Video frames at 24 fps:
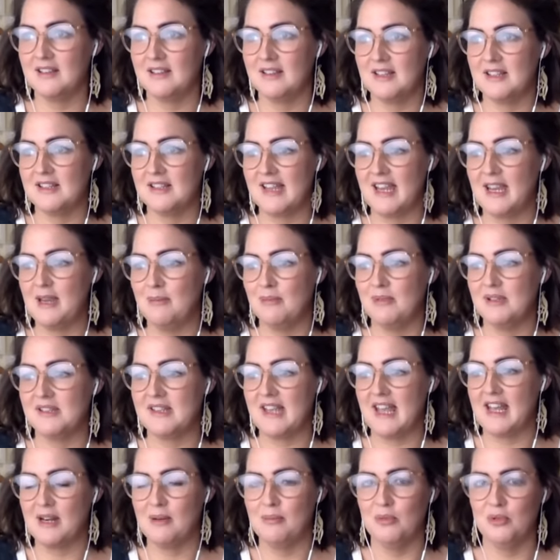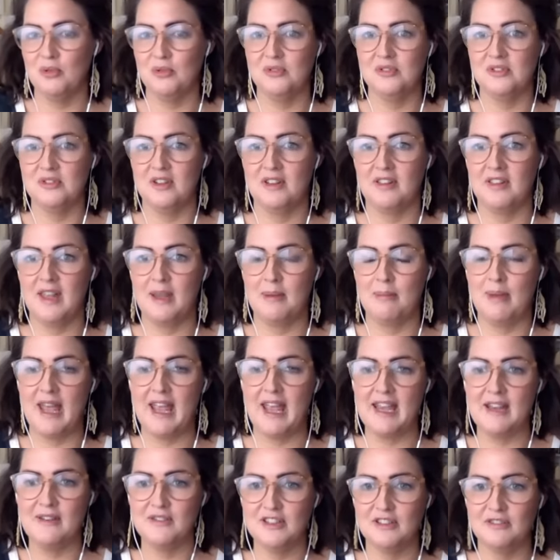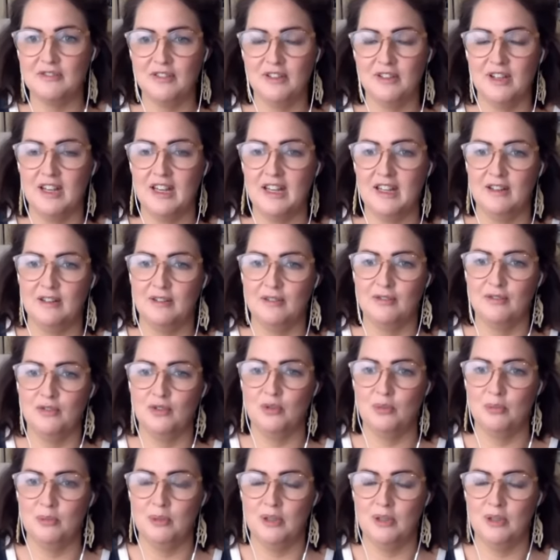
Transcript: the same as animals that they behave differently in the full